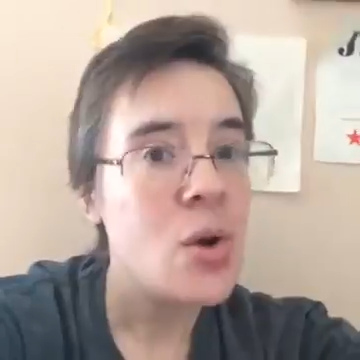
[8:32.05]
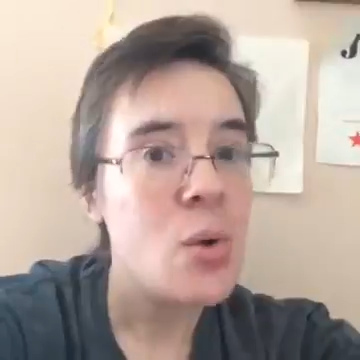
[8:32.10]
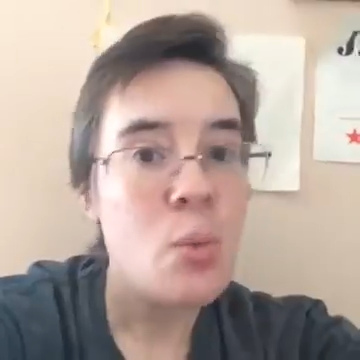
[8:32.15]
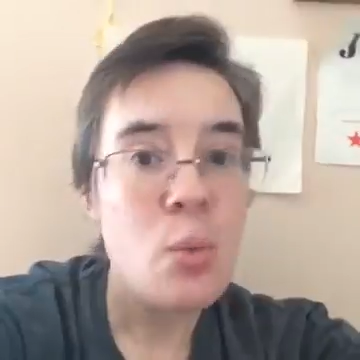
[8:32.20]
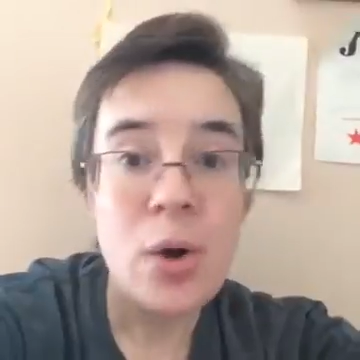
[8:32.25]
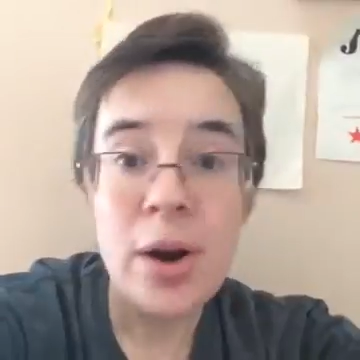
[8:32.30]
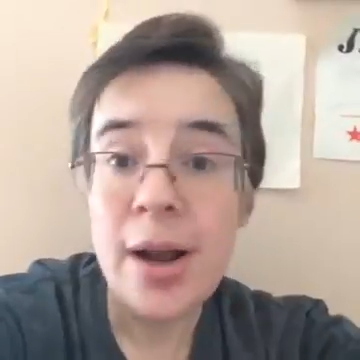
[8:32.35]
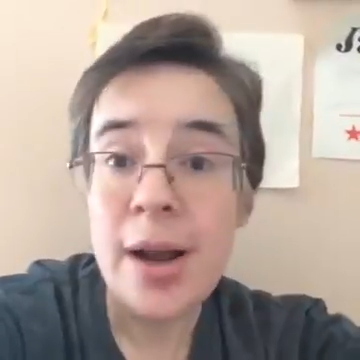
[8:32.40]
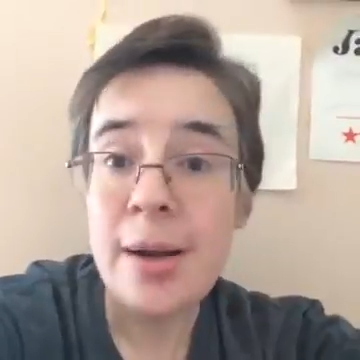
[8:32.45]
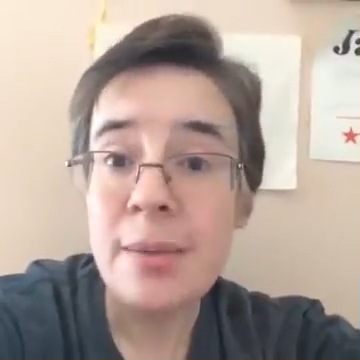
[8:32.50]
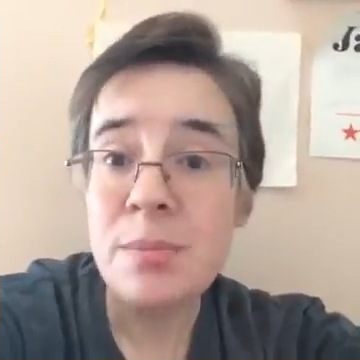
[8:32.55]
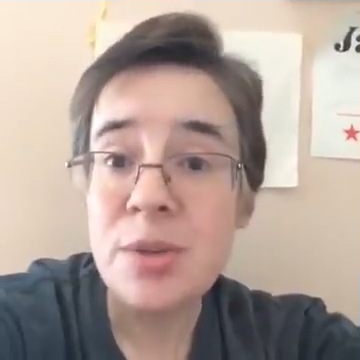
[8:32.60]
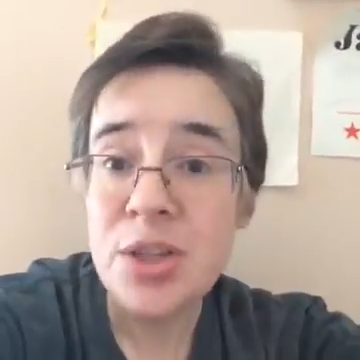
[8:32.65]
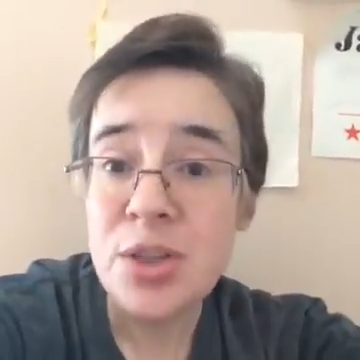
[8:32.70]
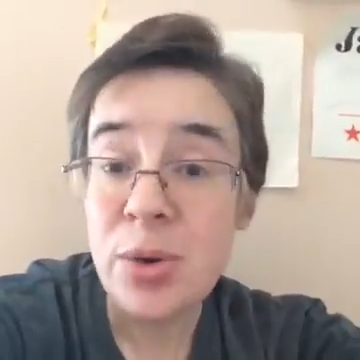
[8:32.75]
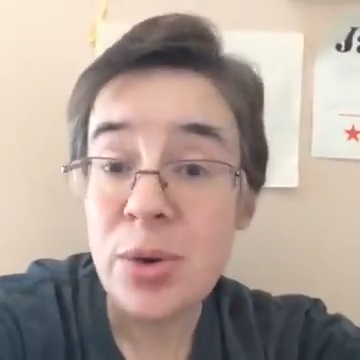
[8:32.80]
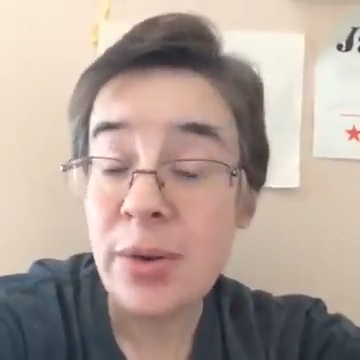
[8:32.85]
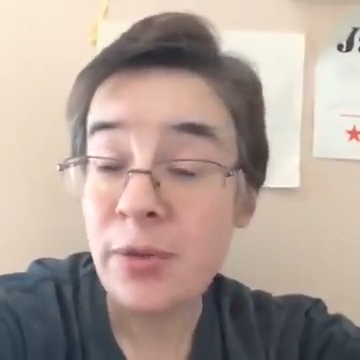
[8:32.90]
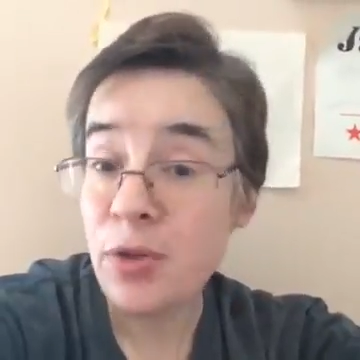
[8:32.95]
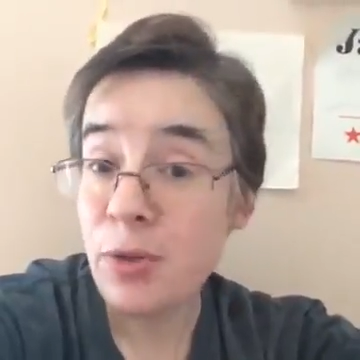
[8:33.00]
what I'm
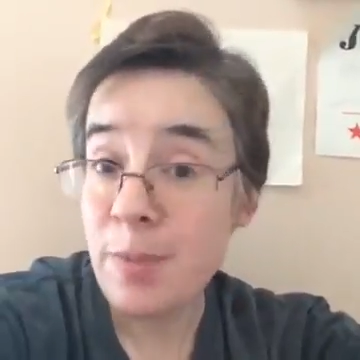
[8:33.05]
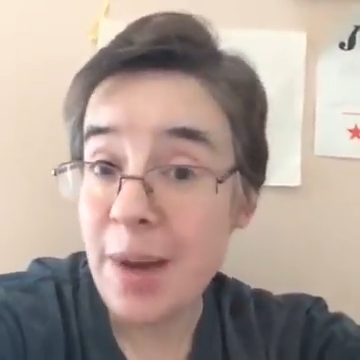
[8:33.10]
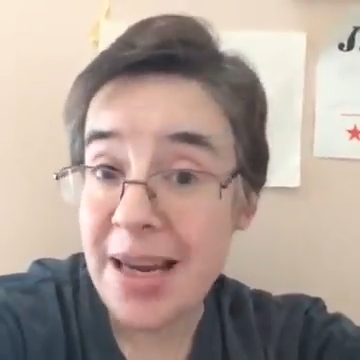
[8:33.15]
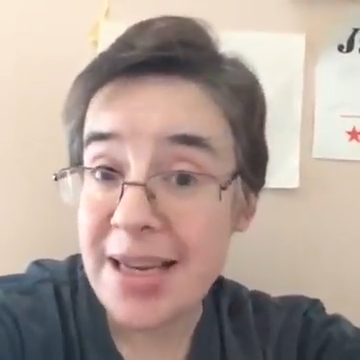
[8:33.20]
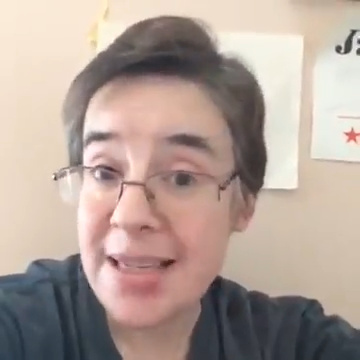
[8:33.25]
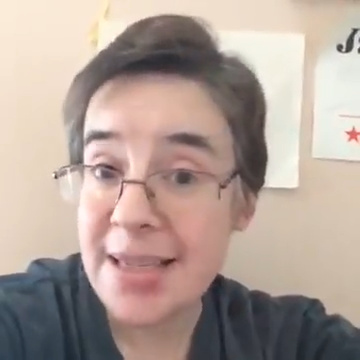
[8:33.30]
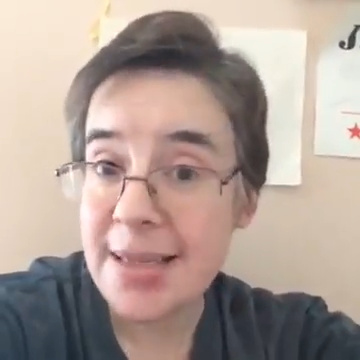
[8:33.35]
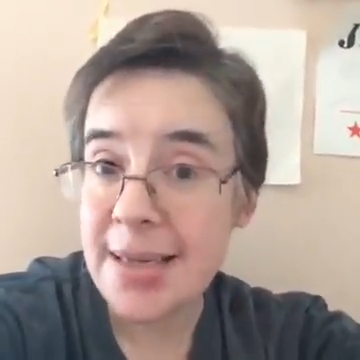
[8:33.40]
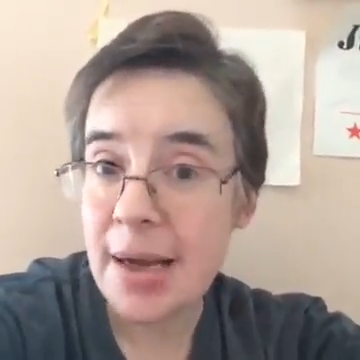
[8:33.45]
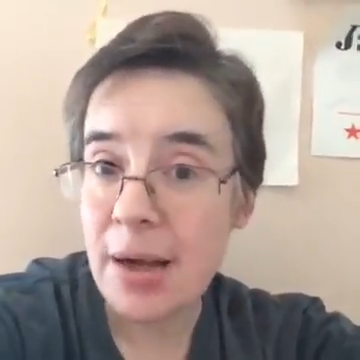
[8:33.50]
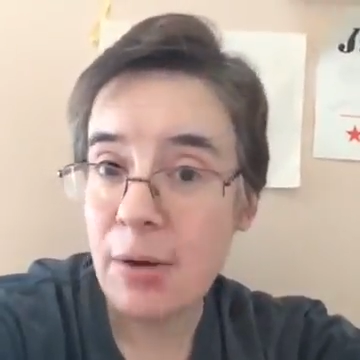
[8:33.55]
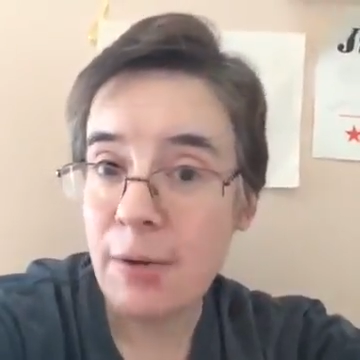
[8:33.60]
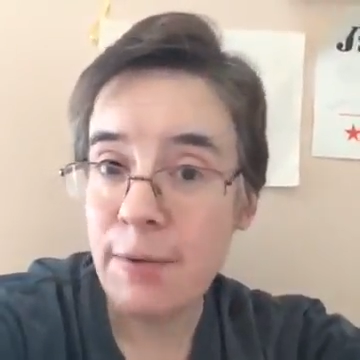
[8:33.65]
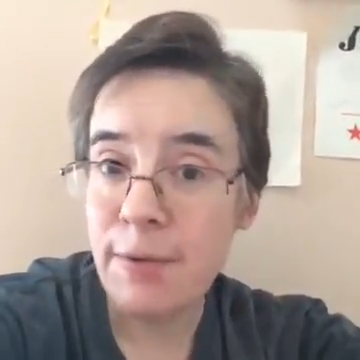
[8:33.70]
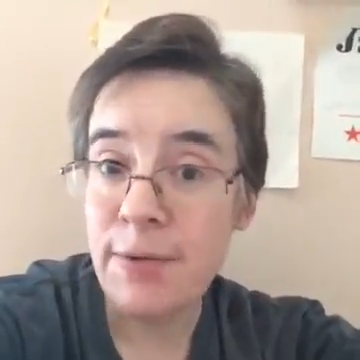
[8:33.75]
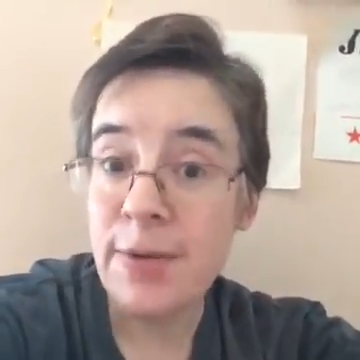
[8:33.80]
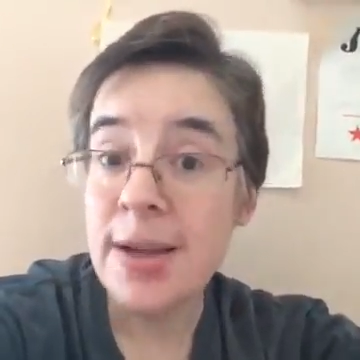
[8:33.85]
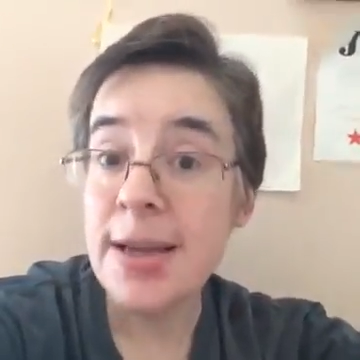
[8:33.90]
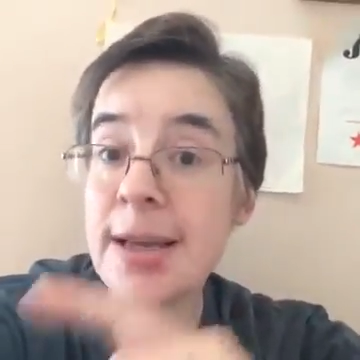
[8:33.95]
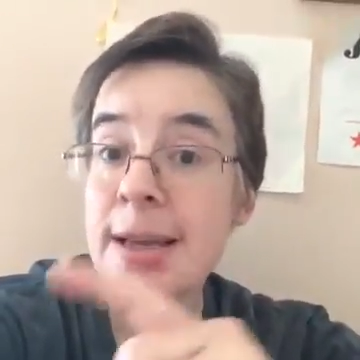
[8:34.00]
doing for
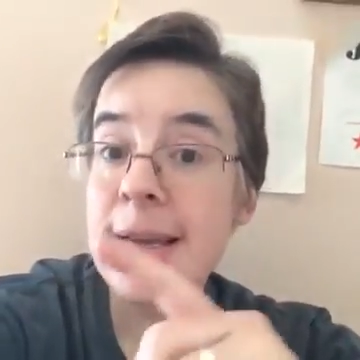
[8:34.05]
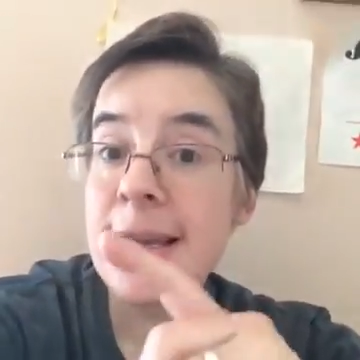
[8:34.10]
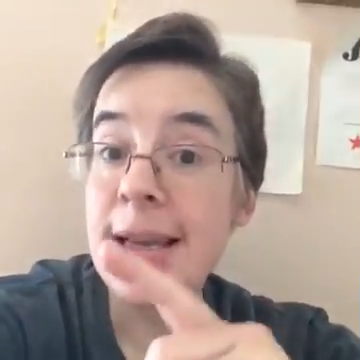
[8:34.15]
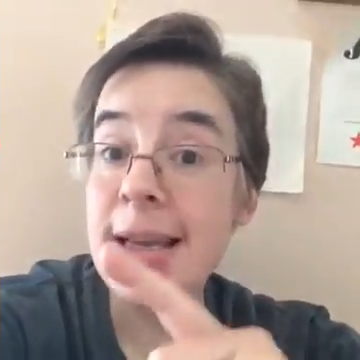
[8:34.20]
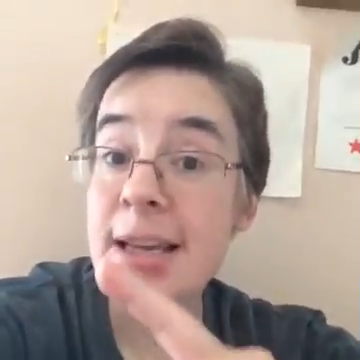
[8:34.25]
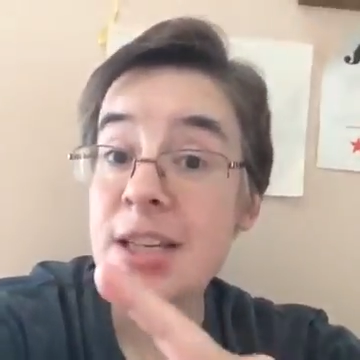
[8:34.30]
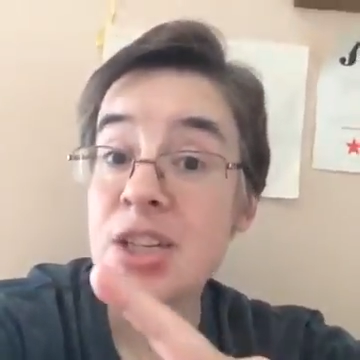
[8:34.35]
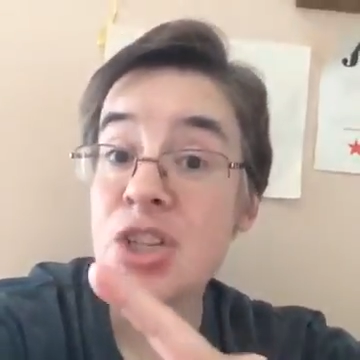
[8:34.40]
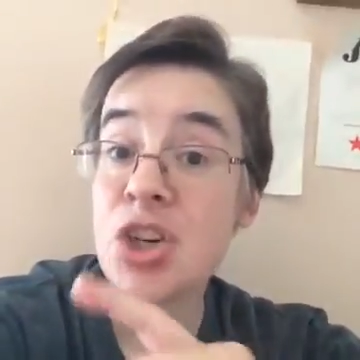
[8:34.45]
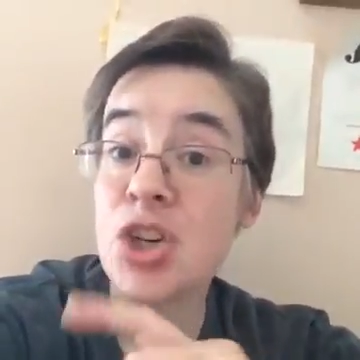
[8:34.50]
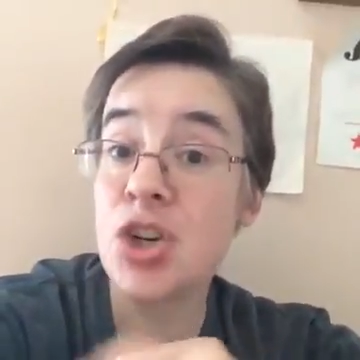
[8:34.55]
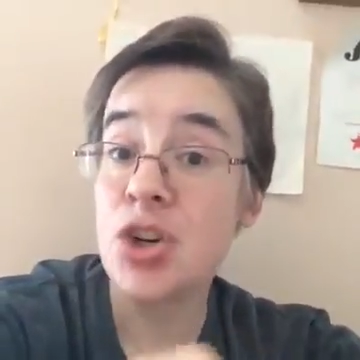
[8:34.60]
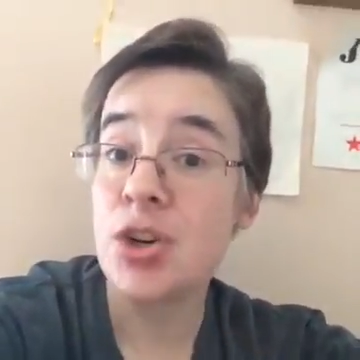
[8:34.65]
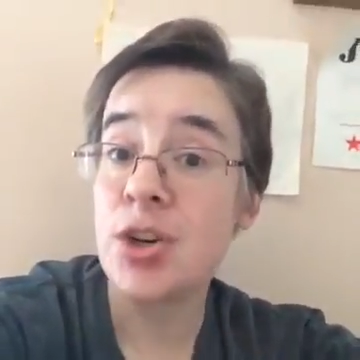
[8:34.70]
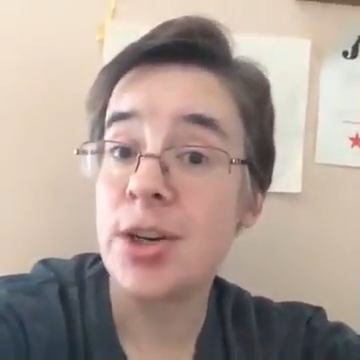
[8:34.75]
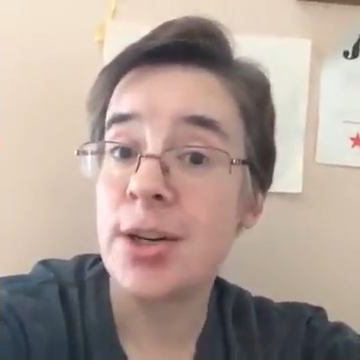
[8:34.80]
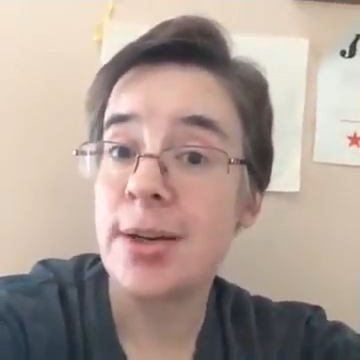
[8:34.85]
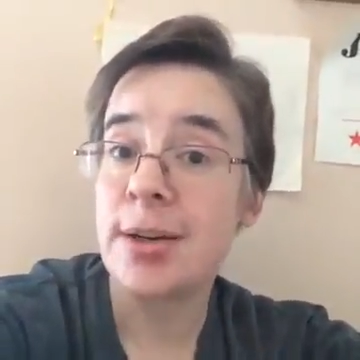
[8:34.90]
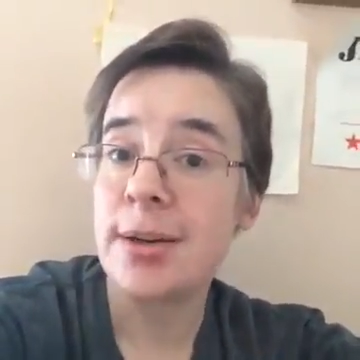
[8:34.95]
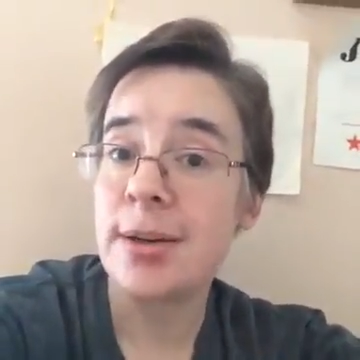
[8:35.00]
myself, it's
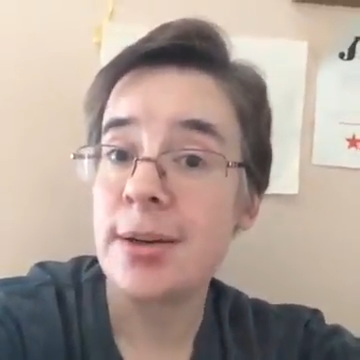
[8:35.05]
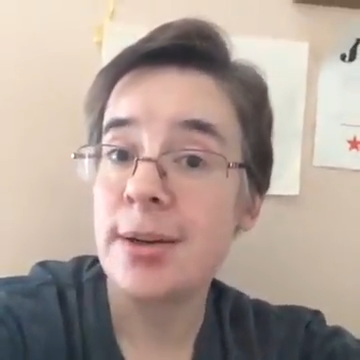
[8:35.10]
good.